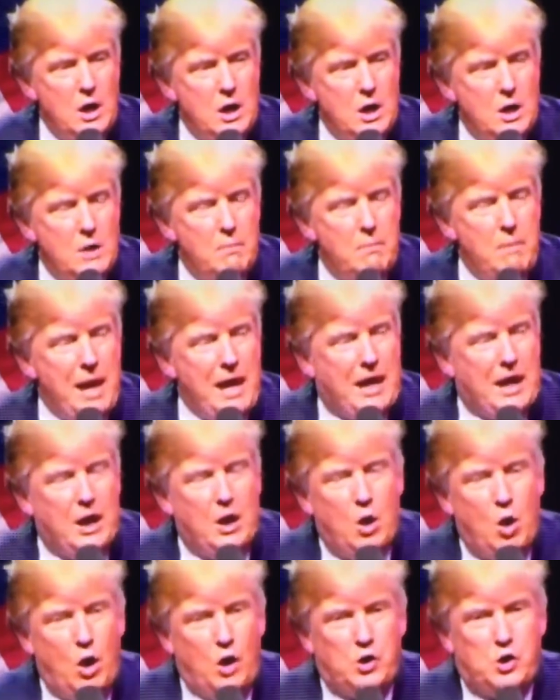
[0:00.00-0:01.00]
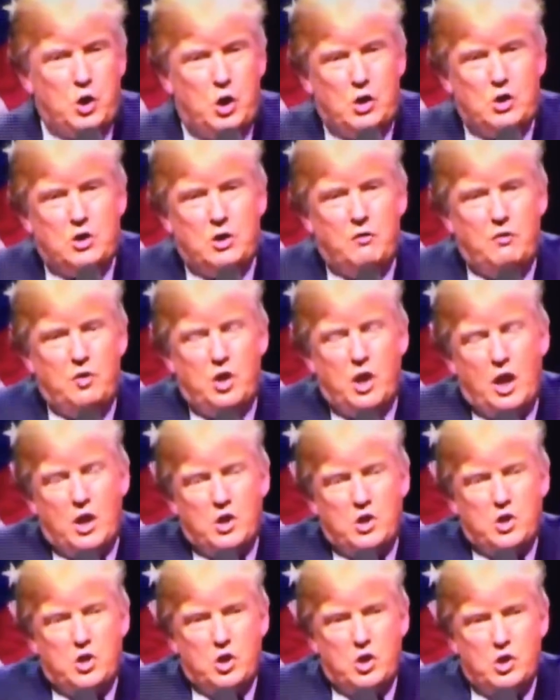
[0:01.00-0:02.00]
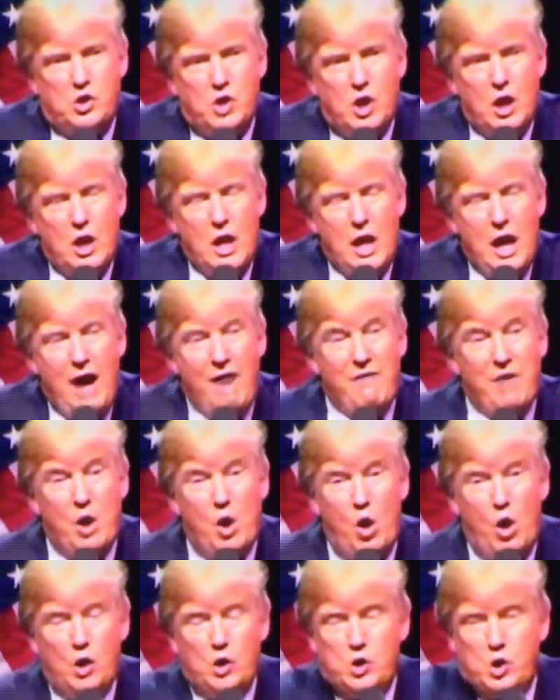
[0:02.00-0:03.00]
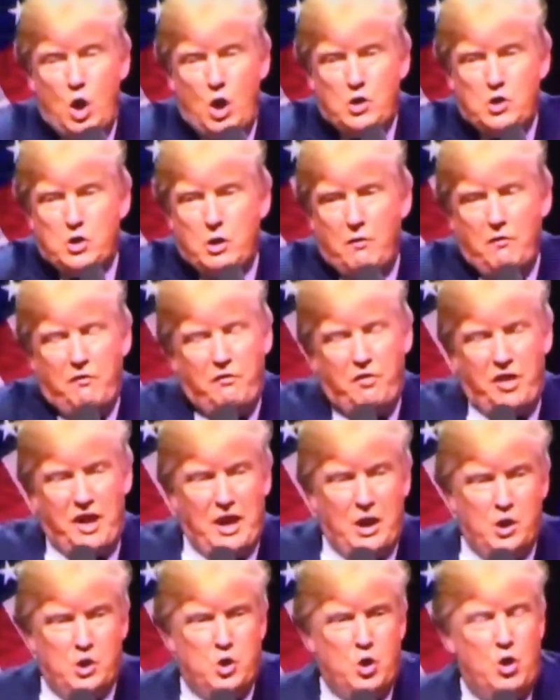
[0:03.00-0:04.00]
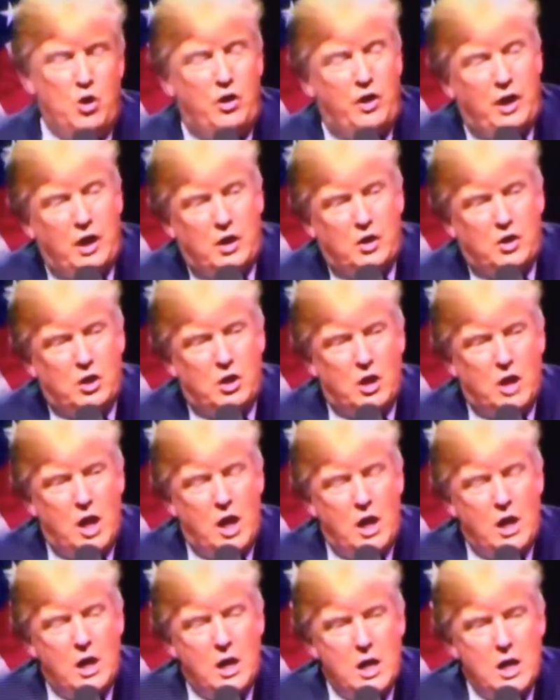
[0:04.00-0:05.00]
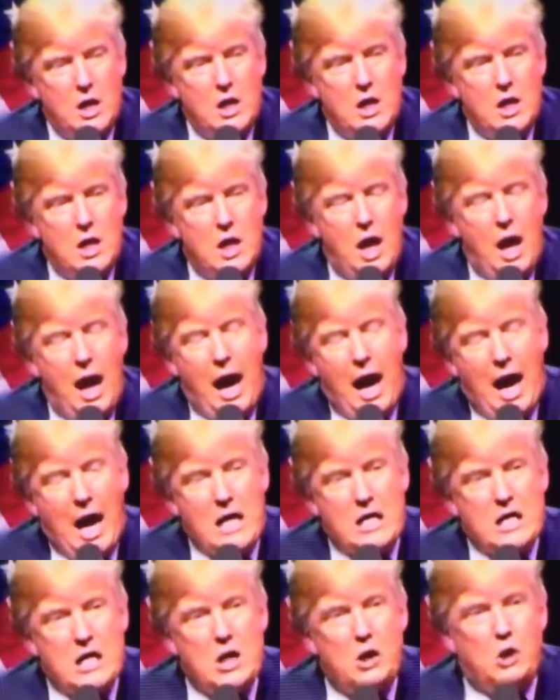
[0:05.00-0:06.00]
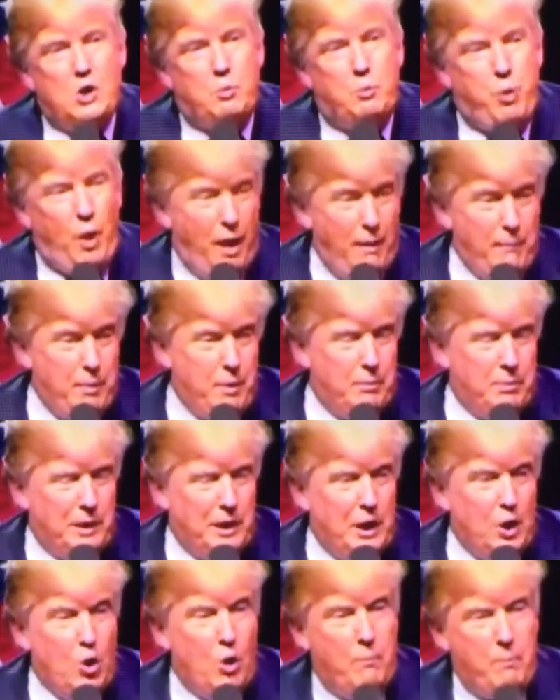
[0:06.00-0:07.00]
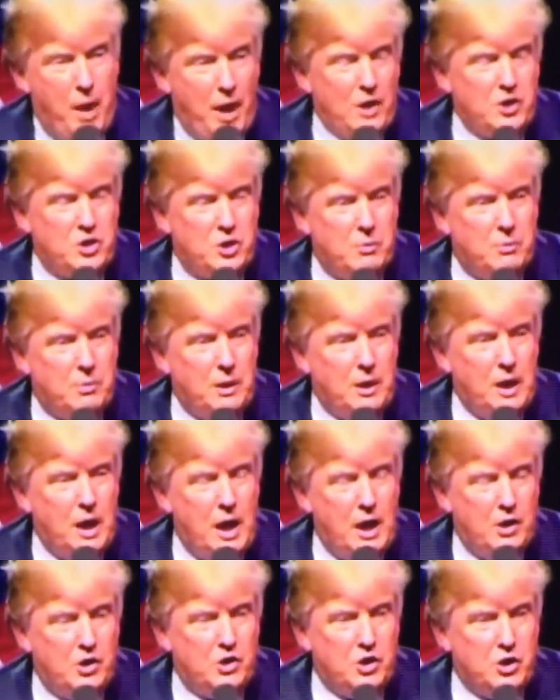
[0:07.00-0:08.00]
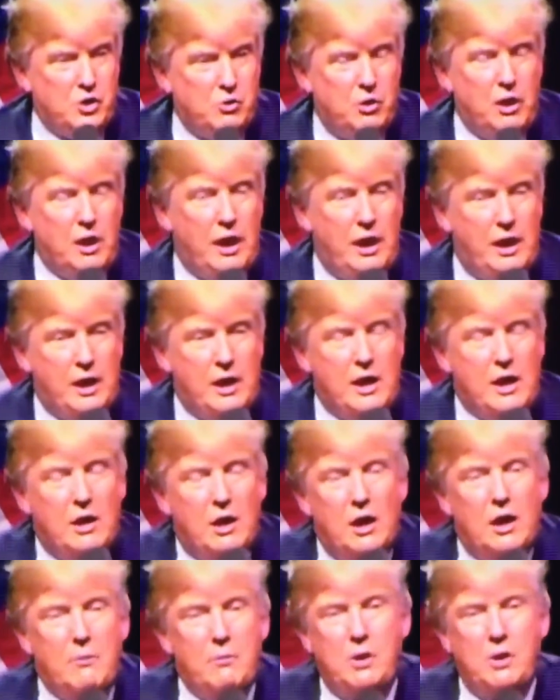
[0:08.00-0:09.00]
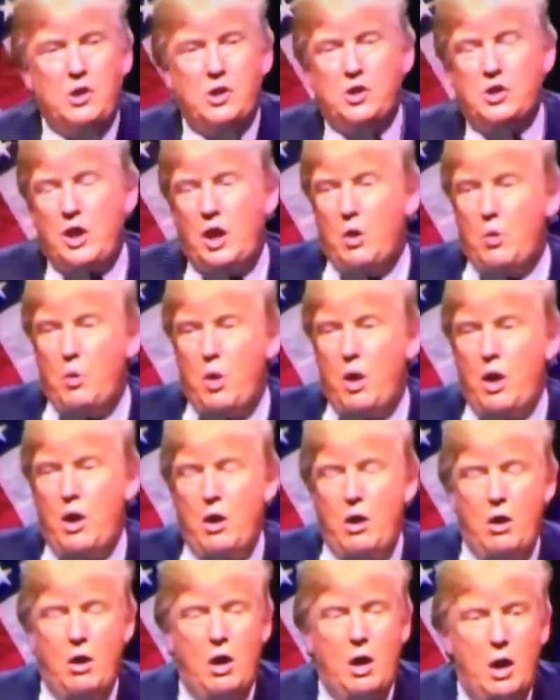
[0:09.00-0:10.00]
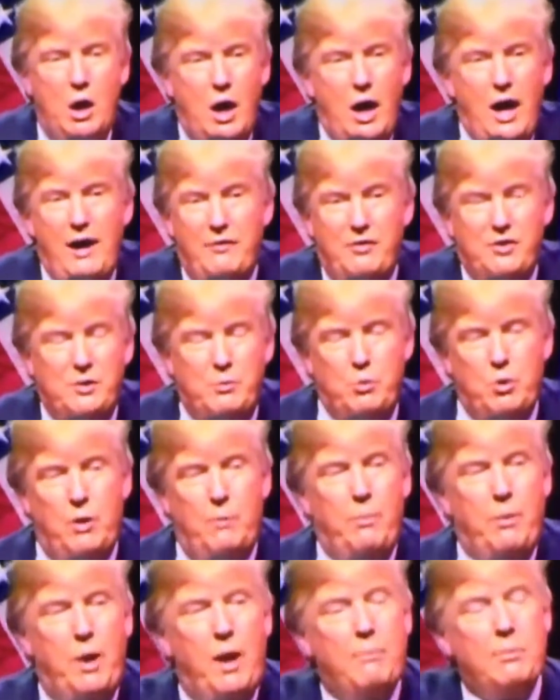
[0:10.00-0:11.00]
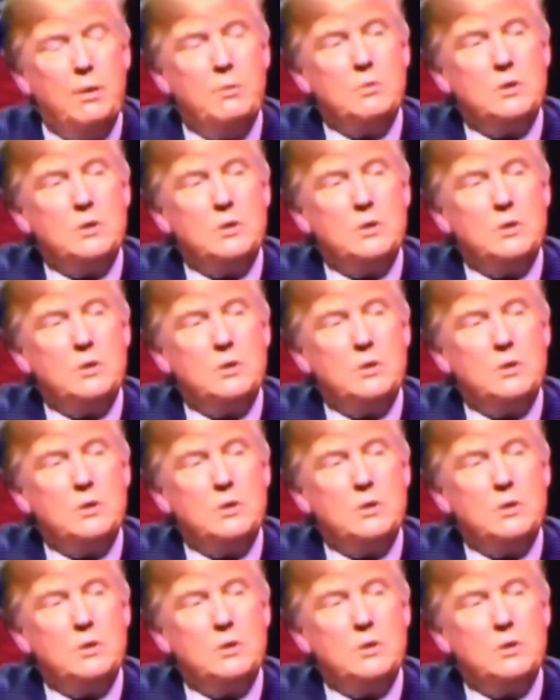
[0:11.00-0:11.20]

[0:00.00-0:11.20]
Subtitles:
making all sorts of gestures, having all sorts of things on the internet, and he's probably or possibly ISIS related. Now, let me just tell you where I have some real problems.